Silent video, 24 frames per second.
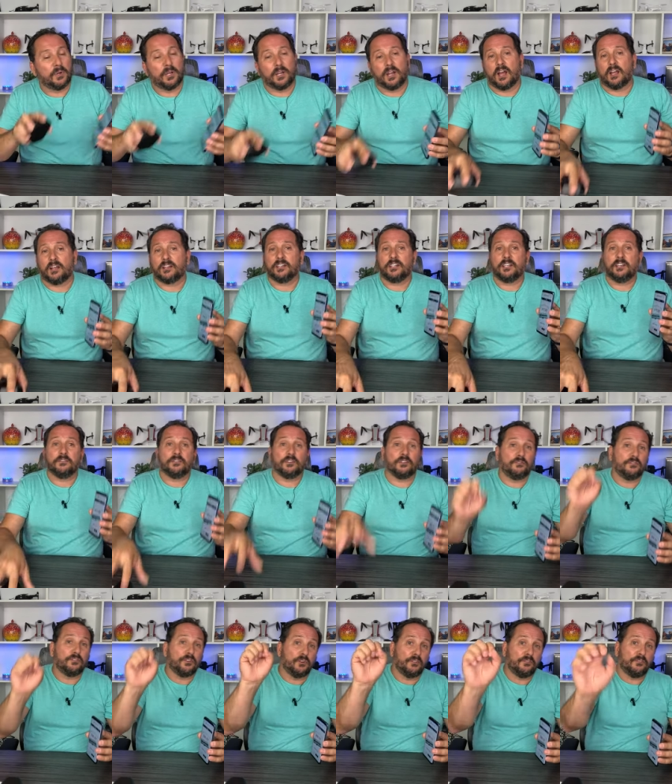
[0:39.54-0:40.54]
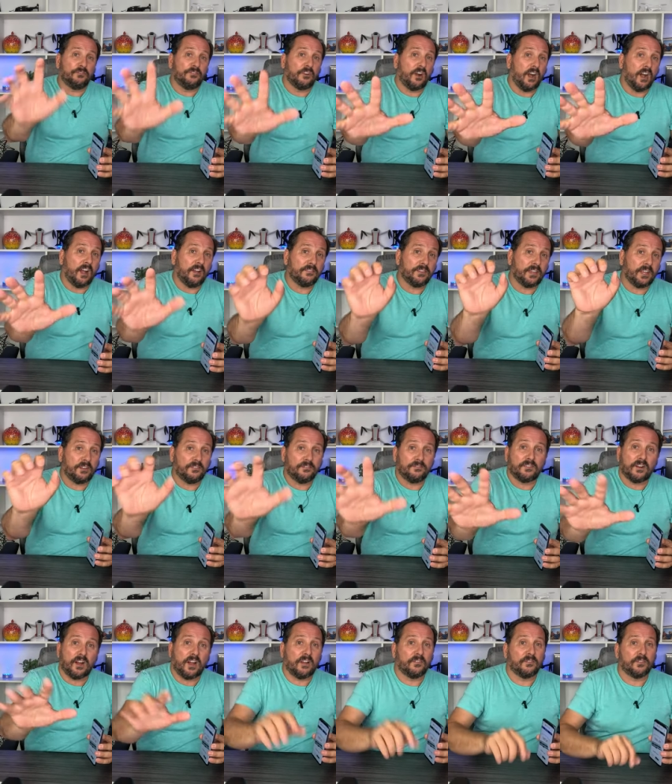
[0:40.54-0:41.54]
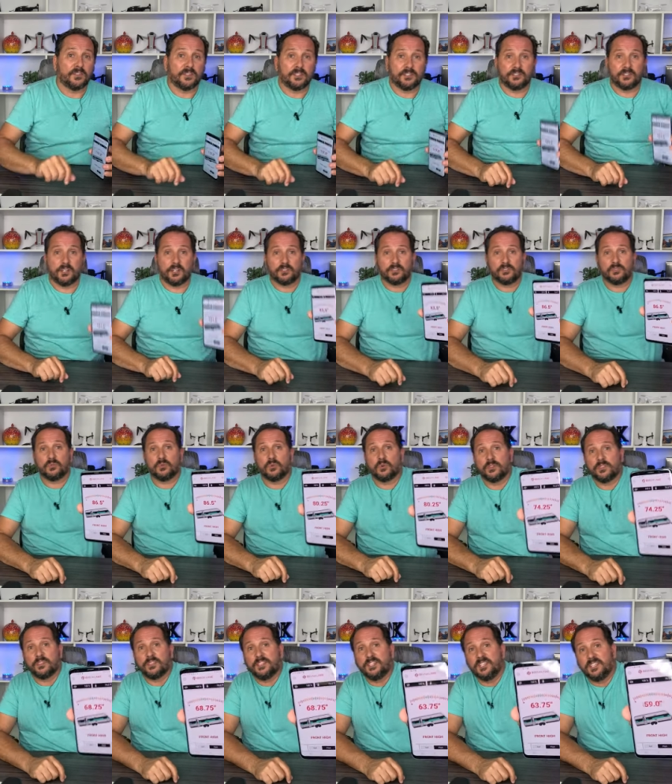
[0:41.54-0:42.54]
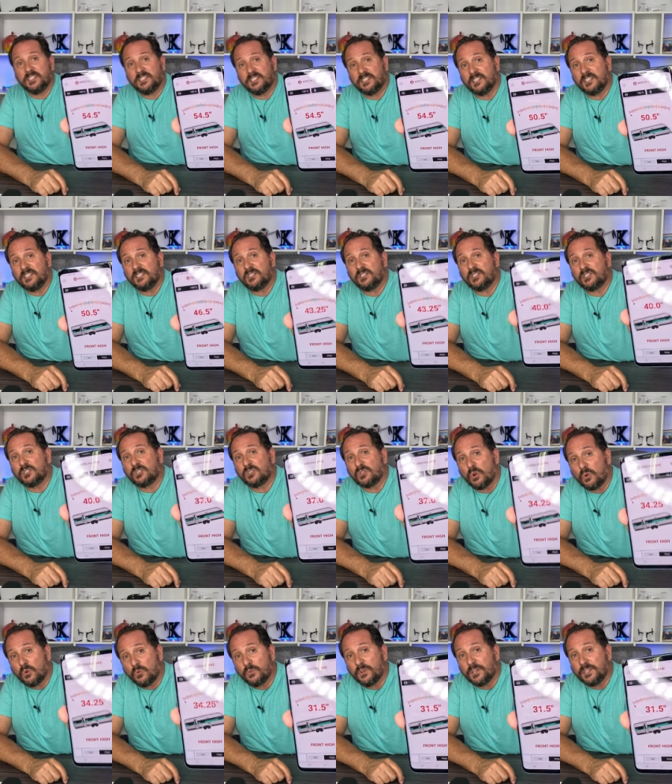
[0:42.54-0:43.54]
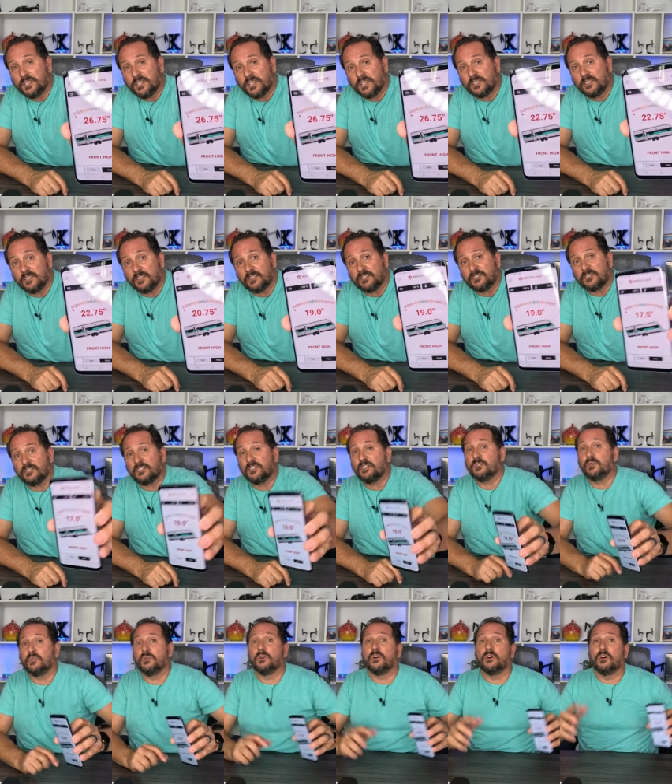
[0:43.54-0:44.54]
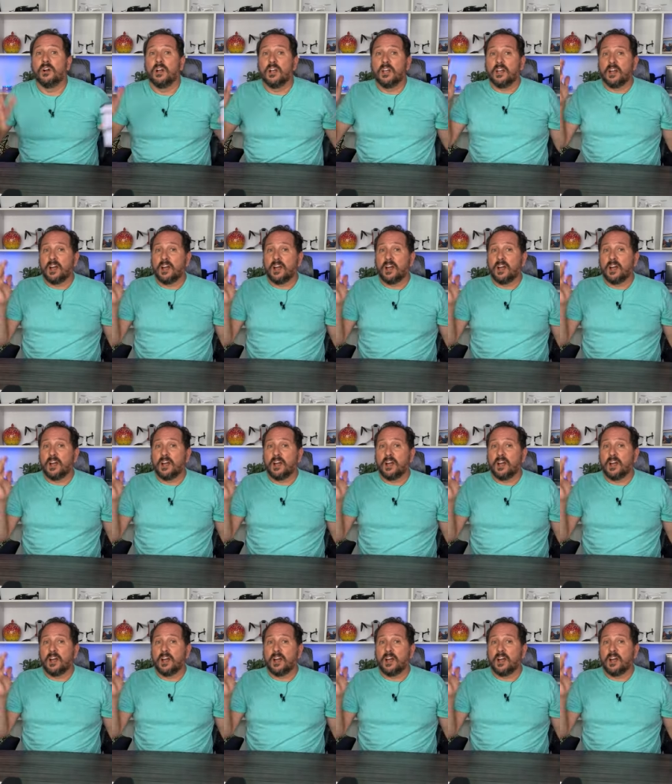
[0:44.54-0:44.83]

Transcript: But I'm gonna give it a full 5 out of 5 on the Doug score. This is so ridiculously cool.